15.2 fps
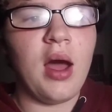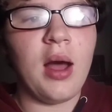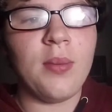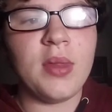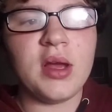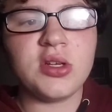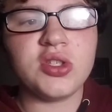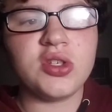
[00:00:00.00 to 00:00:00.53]

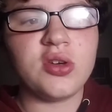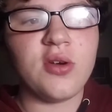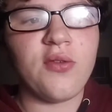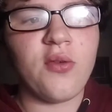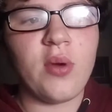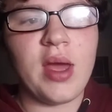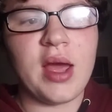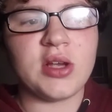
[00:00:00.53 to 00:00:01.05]
I'm not sure
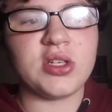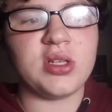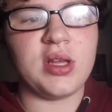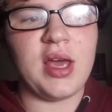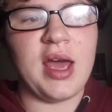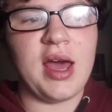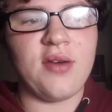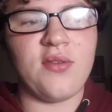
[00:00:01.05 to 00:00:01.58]
if we
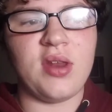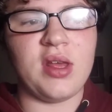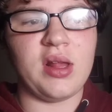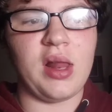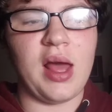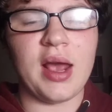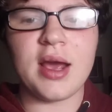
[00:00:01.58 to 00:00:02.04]
actually have any